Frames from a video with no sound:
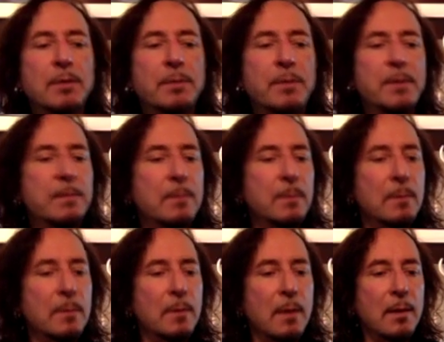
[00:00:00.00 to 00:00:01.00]
be
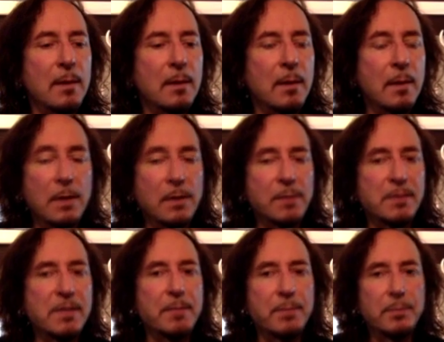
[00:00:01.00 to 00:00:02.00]

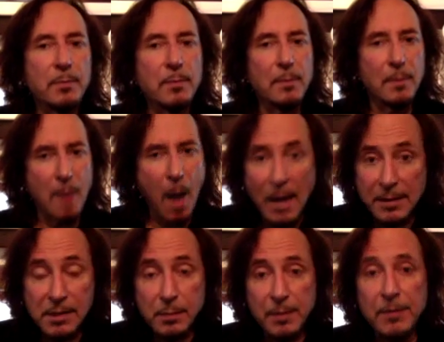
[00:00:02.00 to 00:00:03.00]
100%
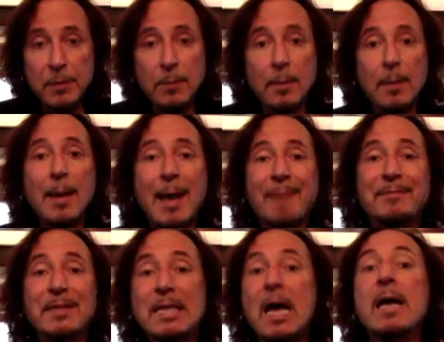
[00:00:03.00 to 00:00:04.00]
honest with you, at the
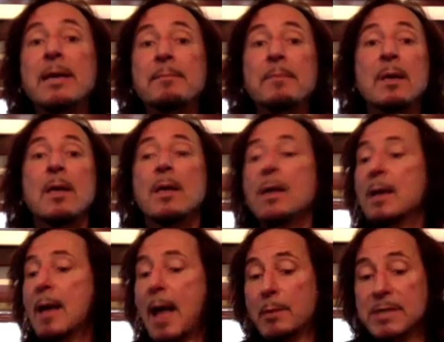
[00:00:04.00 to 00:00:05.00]
time,
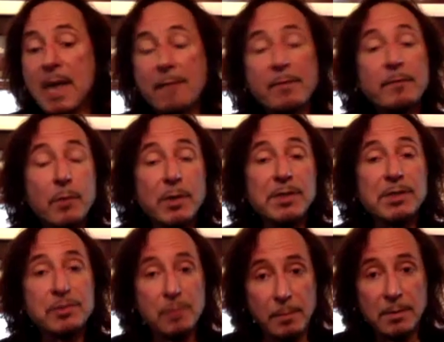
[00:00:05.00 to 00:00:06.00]
I was having voice
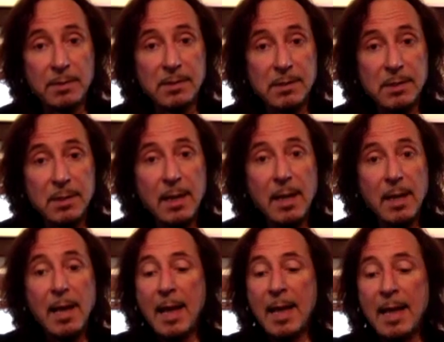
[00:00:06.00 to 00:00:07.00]
troubles,
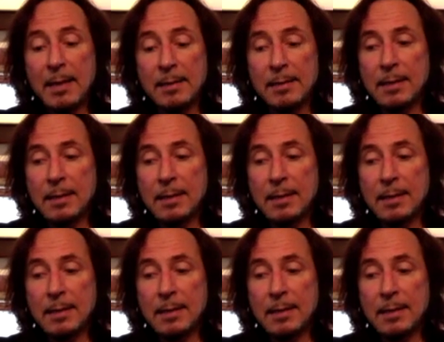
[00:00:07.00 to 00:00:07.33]
and